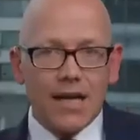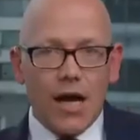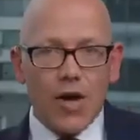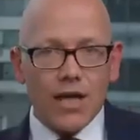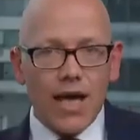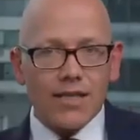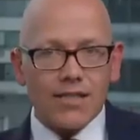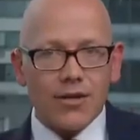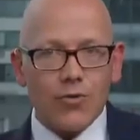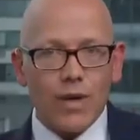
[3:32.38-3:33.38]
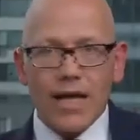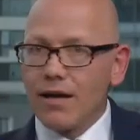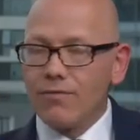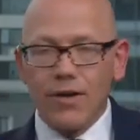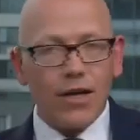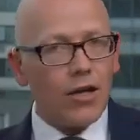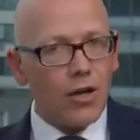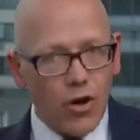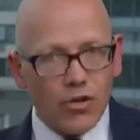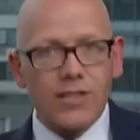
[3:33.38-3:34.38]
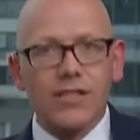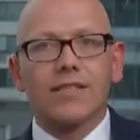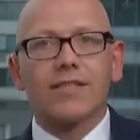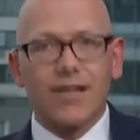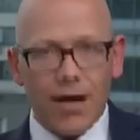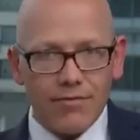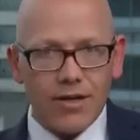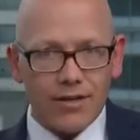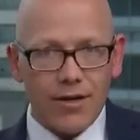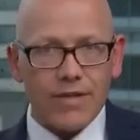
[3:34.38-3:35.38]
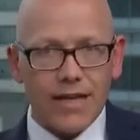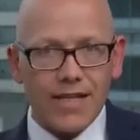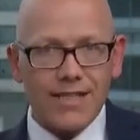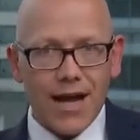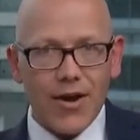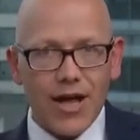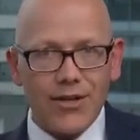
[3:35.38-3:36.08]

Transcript: Okay, so we have lots to cover over the next hour.